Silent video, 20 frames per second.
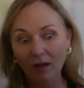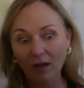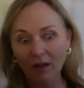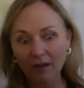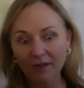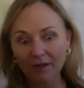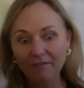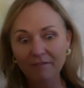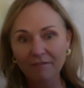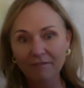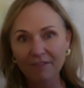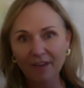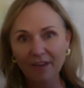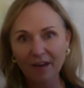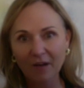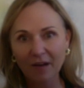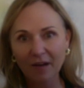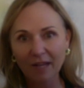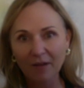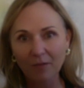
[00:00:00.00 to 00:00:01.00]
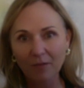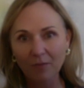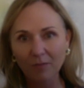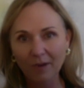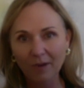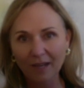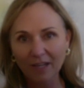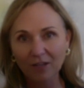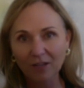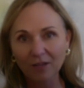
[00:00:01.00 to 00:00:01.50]
on a very
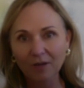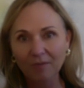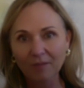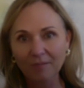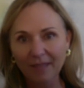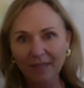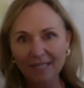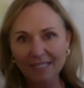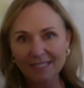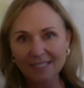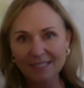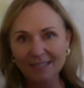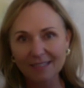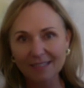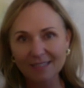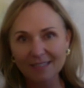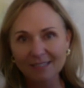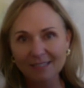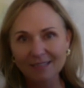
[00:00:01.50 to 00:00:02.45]
regular basis